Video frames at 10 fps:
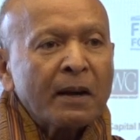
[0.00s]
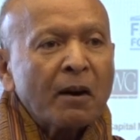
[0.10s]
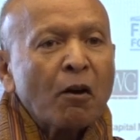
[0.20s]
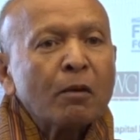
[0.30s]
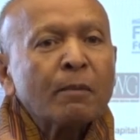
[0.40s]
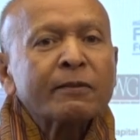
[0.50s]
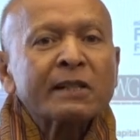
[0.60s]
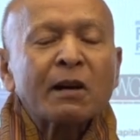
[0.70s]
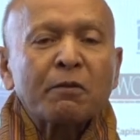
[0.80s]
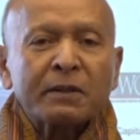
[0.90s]
Home of
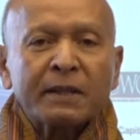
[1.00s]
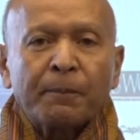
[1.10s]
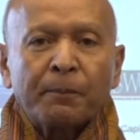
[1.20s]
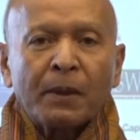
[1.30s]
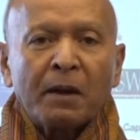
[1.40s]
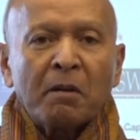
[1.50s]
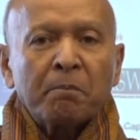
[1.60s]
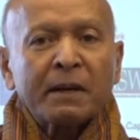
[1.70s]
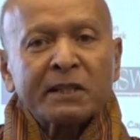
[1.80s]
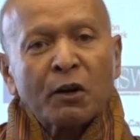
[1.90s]
snow, see.
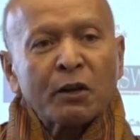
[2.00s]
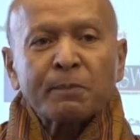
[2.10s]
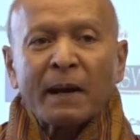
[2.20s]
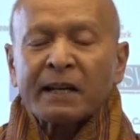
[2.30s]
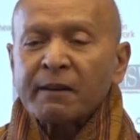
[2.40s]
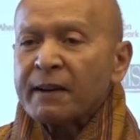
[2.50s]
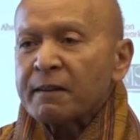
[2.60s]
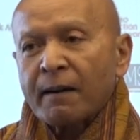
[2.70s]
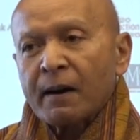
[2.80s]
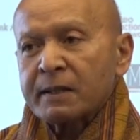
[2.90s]
But snow is melting very
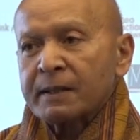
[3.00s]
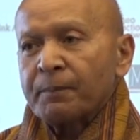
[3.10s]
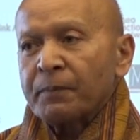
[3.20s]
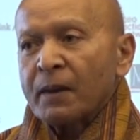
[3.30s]
fast.